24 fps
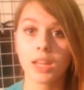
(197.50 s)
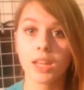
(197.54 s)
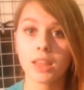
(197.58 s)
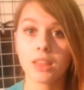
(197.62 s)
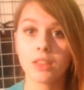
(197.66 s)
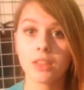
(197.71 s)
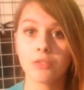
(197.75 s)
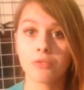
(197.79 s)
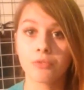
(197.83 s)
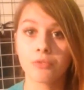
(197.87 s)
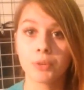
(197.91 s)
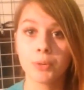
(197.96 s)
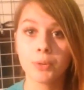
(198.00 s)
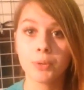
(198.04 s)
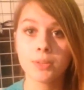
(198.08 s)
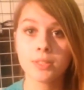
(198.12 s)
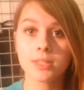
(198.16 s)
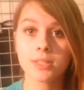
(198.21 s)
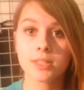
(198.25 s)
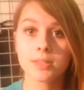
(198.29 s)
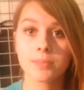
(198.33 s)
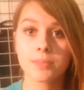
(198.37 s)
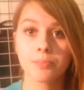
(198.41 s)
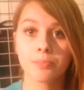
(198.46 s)
in the
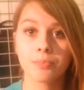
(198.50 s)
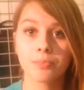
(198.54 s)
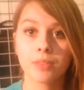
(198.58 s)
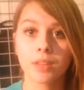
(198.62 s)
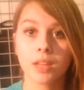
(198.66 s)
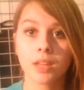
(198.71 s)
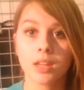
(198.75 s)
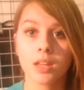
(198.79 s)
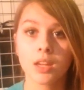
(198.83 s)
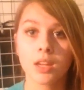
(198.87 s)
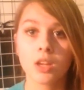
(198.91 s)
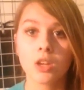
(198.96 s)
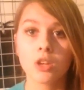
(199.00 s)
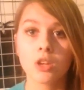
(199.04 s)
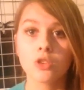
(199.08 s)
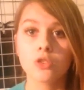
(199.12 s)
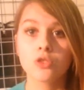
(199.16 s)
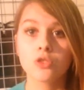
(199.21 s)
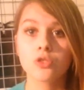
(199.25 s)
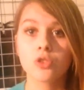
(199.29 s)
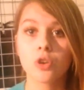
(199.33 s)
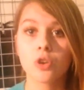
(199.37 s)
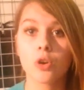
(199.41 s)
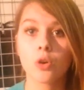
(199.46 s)
fruits.
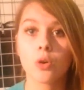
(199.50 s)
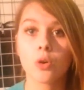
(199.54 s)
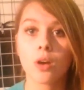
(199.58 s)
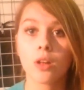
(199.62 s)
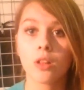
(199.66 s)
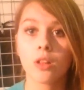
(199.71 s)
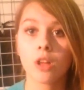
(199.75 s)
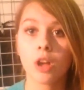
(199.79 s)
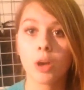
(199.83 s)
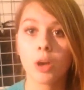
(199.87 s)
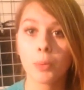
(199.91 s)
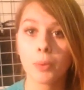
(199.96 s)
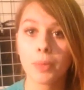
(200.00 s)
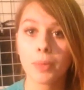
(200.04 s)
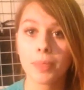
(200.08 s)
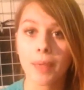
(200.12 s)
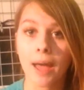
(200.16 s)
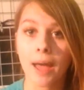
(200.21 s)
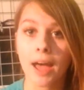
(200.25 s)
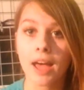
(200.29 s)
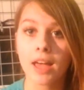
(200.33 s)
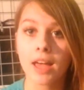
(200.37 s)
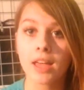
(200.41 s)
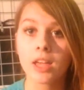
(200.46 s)
So along with
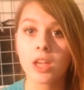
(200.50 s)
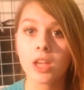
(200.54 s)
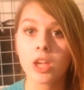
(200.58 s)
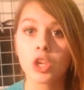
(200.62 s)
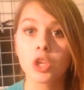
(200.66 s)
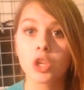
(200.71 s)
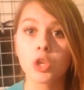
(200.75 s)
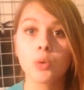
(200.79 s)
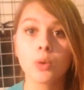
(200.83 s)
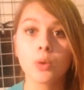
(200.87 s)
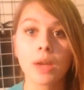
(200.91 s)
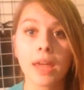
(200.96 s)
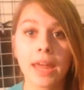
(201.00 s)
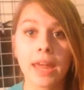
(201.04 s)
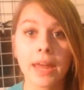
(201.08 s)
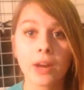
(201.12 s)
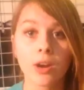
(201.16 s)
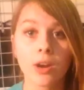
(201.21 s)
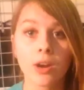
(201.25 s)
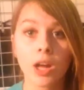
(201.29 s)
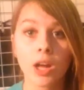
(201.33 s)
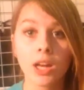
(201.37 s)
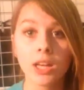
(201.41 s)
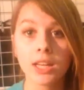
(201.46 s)
that, you
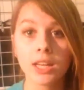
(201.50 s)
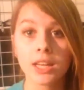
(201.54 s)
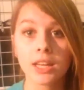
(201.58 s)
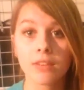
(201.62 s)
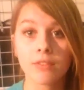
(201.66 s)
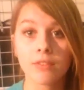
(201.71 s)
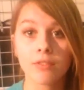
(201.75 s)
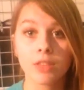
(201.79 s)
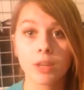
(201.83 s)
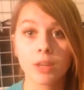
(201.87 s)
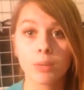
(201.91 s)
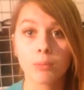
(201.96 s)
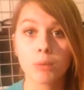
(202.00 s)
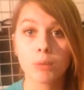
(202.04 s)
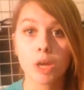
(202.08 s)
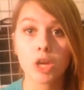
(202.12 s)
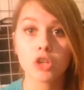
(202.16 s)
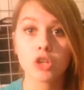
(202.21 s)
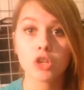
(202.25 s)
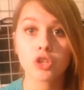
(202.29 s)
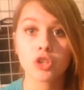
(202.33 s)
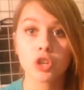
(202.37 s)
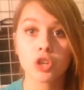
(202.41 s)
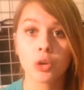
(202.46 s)
cannot give them
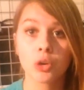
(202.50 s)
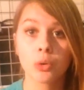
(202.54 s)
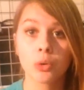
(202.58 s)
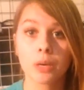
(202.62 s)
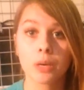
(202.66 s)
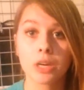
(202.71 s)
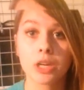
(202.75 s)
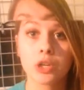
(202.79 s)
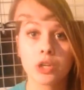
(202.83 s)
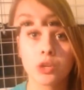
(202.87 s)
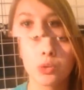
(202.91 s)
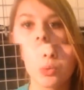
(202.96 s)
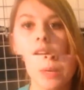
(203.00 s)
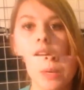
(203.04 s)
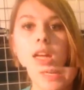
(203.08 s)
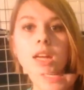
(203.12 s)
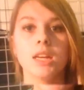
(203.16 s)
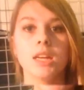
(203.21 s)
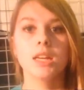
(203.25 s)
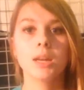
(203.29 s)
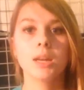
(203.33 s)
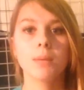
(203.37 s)
sugary treats.